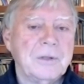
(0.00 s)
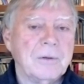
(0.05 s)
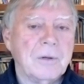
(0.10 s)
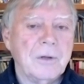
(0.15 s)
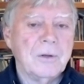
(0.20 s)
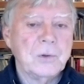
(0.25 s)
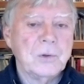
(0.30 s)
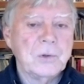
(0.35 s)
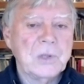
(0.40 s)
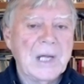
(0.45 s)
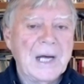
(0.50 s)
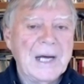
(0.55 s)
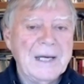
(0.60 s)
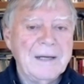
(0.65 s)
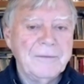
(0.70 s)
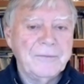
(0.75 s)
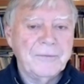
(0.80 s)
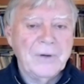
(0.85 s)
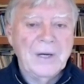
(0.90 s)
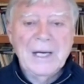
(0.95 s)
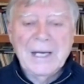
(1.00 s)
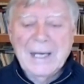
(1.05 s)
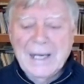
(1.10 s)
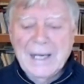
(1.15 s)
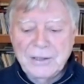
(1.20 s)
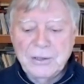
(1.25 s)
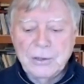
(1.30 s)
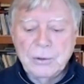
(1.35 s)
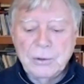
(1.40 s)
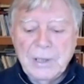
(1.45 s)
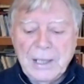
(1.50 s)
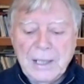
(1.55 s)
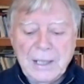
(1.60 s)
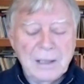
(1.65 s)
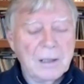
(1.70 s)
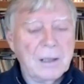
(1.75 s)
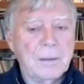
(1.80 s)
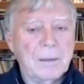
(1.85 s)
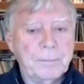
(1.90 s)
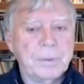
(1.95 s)
own life, and you
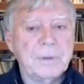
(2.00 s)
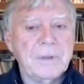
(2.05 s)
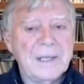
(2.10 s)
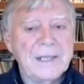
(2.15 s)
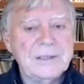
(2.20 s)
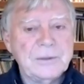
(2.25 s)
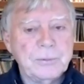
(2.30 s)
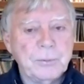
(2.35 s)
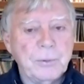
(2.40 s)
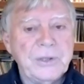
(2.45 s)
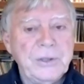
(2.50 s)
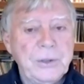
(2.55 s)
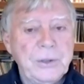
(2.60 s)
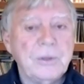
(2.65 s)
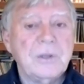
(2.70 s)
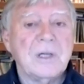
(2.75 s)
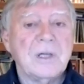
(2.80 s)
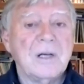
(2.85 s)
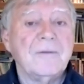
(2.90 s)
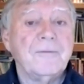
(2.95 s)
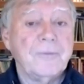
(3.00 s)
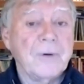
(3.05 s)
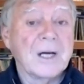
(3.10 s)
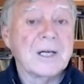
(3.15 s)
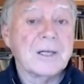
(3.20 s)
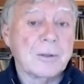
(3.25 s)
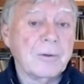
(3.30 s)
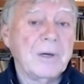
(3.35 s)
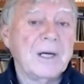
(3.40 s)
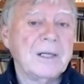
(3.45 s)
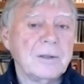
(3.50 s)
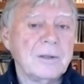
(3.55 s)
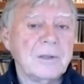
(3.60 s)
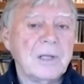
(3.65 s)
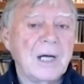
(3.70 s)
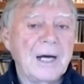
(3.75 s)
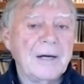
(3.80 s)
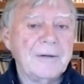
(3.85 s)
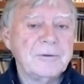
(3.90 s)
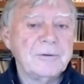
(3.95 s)
hit a place where you can affect greater
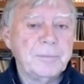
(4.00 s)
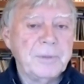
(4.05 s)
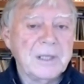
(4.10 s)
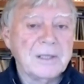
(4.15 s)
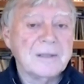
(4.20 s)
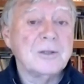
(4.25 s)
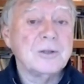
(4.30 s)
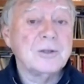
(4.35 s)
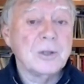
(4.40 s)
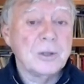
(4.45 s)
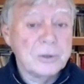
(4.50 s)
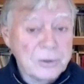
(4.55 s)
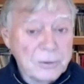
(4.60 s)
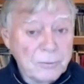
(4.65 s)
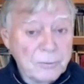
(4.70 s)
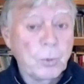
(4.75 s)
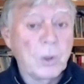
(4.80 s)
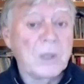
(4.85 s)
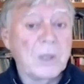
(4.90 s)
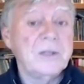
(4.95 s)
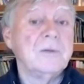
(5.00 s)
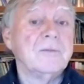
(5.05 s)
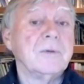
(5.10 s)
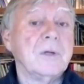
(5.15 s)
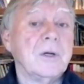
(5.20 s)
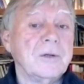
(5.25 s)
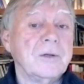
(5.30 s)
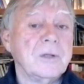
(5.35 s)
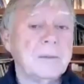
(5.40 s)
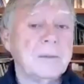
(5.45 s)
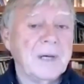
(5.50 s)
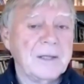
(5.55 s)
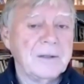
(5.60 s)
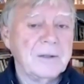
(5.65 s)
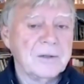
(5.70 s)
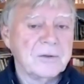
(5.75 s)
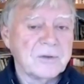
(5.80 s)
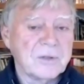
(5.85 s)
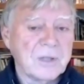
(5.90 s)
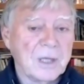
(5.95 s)
lives because of what you've learned about
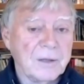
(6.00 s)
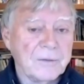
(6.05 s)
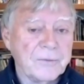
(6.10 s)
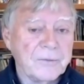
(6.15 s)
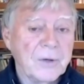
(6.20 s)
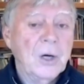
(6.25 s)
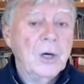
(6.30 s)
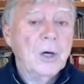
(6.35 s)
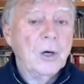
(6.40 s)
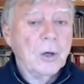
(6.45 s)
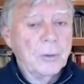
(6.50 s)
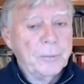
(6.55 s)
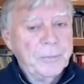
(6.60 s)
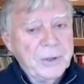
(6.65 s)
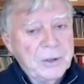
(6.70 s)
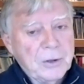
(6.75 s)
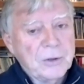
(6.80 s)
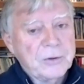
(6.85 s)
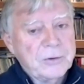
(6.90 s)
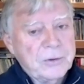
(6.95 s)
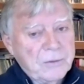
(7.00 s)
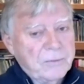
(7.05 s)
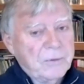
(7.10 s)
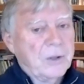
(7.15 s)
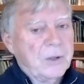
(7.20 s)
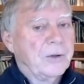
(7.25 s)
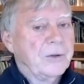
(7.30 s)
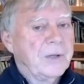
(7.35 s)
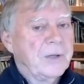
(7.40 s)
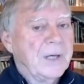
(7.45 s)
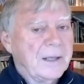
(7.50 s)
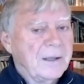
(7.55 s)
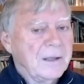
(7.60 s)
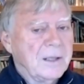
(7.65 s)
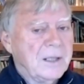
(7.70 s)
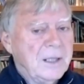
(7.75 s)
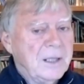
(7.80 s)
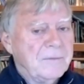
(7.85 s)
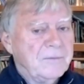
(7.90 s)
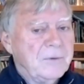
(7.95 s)
yourself, or because you've learned how to
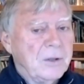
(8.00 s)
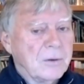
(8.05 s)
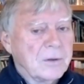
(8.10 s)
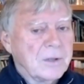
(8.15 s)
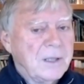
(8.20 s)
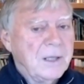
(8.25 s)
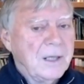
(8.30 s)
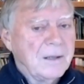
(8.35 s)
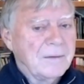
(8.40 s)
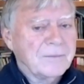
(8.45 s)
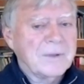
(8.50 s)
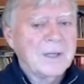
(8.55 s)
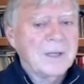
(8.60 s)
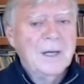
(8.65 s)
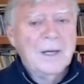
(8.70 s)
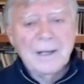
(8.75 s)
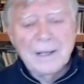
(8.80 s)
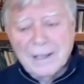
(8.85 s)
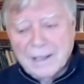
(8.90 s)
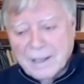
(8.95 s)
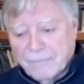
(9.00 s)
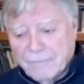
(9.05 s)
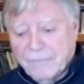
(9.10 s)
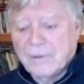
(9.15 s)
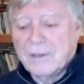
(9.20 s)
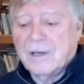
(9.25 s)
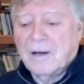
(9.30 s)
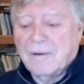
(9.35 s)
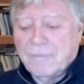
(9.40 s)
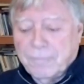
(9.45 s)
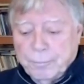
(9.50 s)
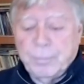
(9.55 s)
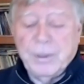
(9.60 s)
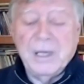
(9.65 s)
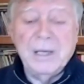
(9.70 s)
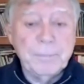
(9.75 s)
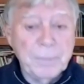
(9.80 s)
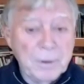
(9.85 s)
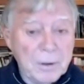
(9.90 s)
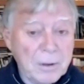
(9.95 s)
give your gift. And if enough
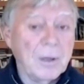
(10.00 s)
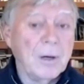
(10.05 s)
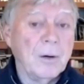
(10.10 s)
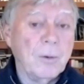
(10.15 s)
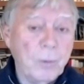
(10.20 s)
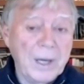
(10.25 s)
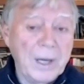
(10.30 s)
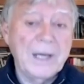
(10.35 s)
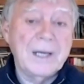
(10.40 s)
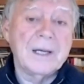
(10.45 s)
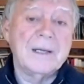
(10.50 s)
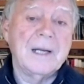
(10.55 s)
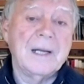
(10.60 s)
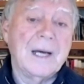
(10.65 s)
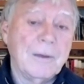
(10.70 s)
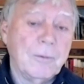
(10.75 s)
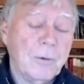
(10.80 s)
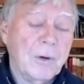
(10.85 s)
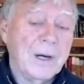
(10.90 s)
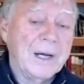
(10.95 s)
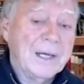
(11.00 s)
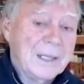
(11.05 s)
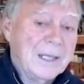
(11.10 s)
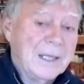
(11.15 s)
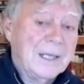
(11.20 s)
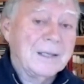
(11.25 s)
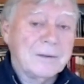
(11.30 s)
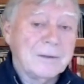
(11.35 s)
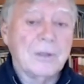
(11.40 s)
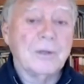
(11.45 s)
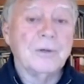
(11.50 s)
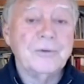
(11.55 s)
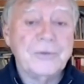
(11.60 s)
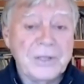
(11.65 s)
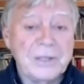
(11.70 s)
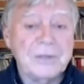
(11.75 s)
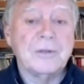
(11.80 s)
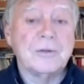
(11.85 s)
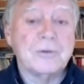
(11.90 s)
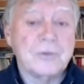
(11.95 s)
people awaken that way and hit those
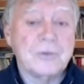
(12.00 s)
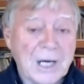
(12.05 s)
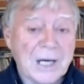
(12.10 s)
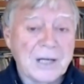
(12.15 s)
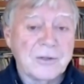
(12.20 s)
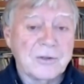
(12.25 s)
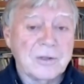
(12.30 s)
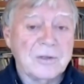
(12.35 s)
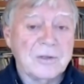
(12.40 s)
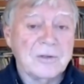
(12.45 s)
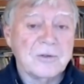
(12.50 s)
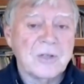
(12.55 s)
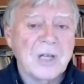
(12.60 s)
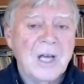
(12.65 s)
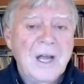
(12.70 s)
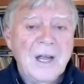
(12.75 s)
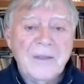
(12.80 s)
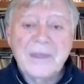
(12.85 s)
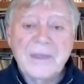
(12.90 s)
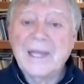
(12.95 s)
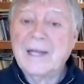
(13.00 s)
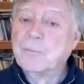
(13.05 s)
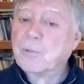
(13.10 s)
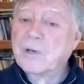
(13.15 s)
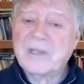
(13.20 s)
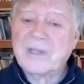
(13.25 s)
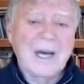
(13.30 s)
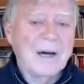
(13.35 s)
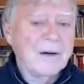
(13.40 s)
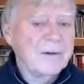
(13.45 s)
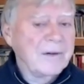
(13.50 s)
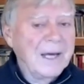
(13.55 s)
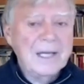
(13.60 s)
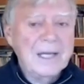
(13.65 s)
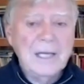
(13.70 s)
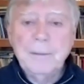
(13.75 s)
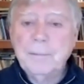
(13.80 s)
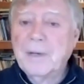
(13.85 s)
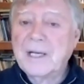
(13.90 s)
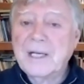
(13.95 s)
intersections, then without
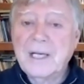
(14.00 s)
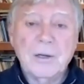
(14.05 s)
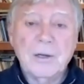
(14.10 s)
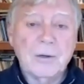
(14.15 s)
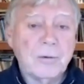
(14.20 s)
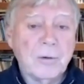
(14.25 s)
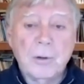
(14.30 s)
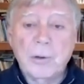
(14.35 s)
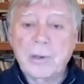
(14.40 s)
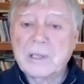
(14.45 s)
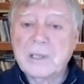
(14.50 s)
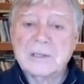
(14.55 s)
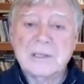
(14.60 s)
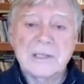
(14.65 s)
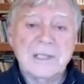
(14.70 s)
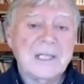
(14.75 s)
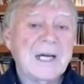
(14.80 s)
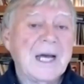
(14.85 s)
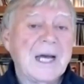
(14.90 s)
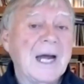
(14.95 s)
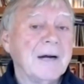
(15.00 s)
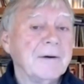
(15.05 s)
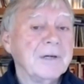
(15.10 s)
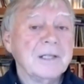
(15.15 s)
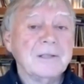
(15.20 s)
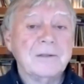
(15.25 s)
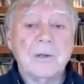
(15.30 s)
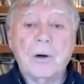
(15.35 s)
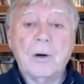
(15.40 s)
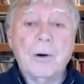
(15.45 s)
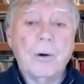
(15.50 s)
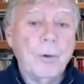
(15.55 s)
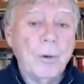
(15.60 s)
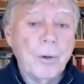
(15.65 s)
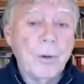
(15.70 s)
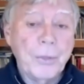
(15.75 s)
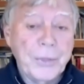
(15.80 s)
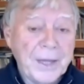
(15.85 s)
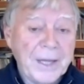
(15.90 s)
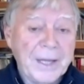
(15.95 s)
anybody heroically carrying the
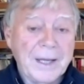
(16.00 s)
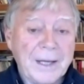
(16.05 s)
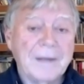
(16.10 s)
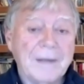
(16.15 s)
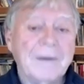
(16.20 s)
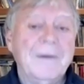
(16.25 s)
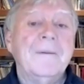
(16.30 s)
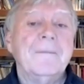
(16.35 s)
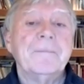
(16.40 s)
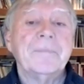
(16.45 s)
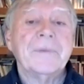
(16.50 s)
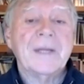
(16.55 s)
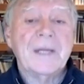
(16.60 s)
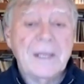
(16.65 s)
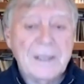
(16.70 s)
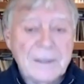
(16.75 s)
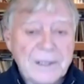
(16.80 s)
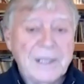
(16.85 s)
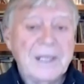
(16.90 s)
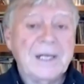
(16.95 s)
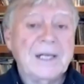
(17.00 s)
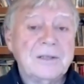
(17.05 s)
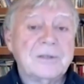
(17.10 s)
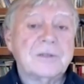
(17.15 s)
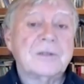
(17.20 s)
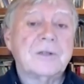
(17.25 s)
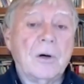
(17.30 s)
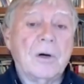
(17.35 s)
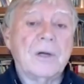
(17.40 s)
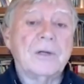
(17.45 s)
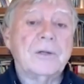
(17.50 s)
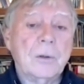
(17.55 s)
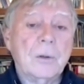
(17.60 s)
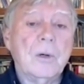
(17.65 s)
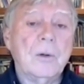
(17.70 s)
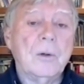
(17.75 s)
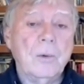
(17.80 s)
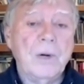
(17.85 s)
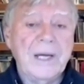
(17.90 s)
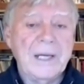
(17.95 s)
whole thing, things start to
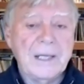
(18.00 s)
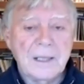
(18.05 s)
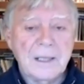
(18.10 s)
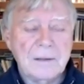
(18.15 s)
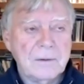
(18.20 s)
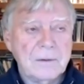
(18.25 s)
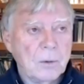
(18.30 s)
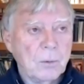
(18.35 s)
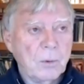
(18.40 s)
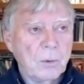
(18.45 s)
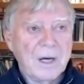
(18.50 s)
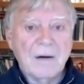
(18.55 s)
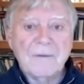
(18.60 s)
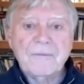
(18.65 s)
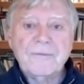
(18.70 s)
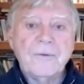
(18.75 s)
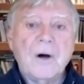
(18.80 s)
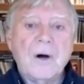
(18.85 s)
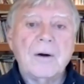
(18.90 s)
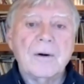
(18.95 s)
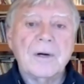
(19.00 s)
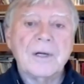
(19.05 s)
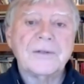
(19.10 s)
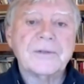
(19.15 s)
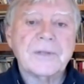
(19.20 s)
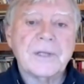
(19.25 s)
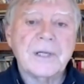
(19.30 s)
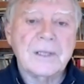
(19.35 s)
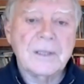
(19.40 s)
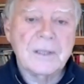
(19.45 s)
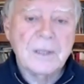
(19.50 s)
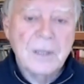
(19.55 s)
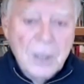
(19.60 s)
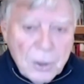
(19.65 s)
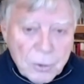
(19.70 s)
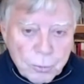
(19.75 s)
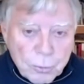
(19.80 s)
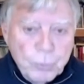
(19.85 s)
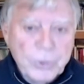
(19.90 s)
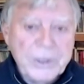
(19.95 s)
awaken the way a forest can
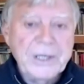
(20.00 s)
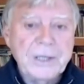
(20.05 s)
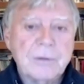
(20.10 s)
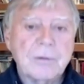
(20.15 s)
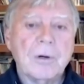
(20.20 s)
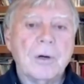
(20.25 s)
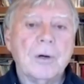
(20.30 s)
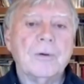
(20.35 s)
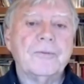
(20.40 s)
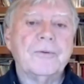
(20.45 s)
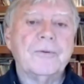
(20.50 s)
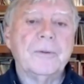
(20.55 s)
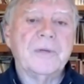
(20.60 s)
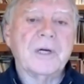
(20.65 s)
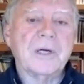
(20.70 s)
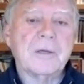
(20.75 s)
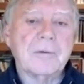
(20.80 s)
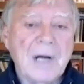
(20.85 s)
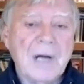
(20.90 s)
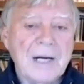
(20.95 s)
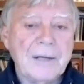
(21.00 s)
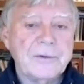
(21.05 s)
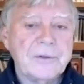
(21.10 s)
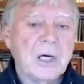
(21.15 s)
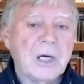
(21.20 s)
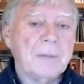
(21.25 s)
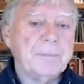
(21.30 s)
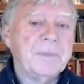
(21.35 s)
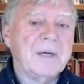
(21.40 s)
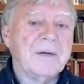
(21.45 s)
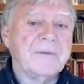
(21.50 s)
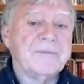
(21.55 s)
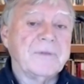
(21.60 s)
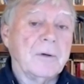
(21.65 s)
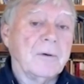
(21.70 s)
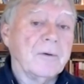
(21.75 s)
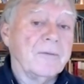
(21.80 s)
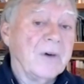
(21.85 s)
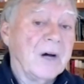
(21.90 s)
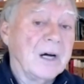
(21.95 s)
regrow from the ground up after
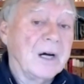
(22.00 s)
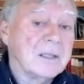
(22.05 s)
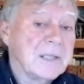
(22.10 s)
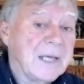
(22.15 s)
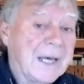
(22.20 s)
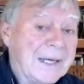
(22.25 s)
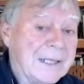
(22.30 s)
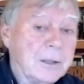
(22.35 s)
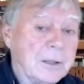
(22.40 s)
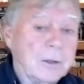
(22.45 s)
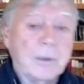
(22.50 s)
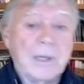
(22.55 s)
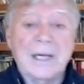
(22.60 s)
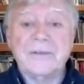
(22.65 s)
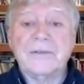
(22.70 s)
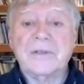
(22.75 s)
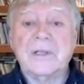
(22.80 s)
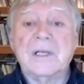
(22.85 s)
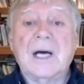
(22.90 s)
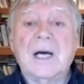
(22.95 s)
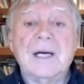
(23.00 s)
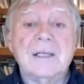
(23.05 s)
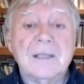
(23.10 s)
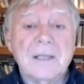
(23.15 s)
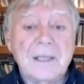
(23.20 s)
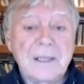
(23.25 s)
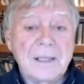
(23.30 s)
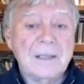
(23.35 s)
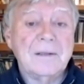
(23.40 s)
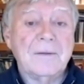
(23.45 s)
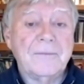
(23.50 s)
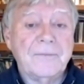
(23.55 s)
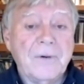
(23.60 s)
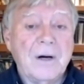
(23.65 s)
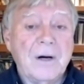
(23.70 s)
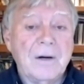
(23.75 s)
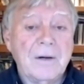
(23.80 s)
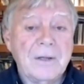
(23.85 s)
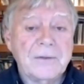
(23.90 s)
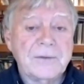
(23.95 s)
a volcano has annihilated the
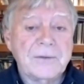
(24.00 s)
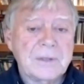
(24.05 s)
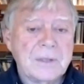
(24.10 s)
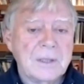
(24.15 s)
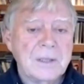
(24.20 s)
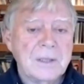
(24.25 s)
forest.